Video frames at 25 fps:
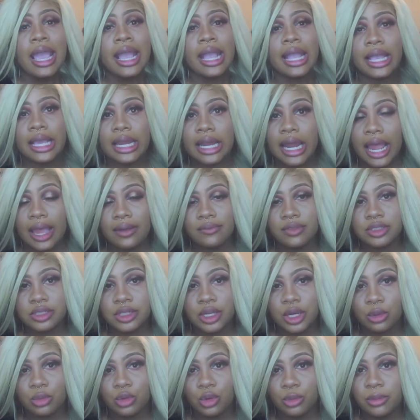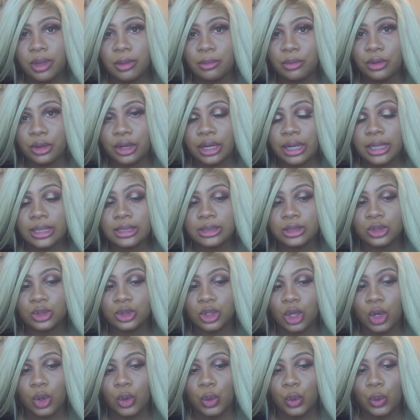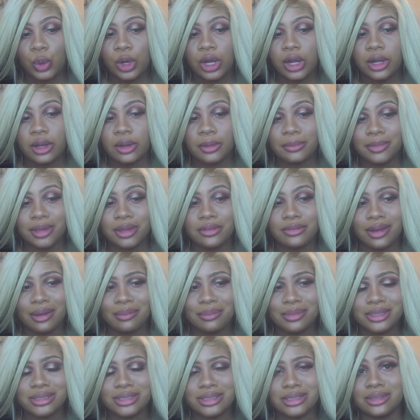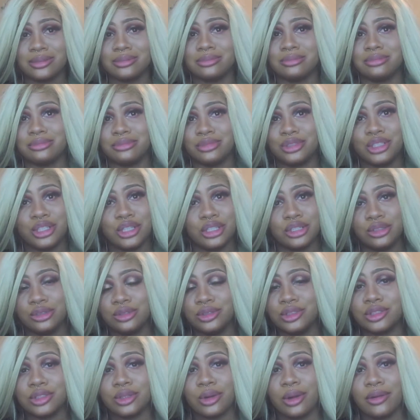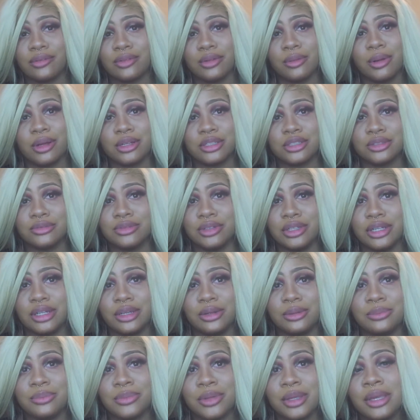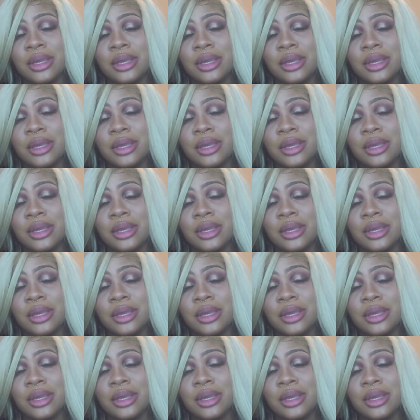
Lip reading: And I have a terrible memory, so if I miss something, you just gonna have to watch the video.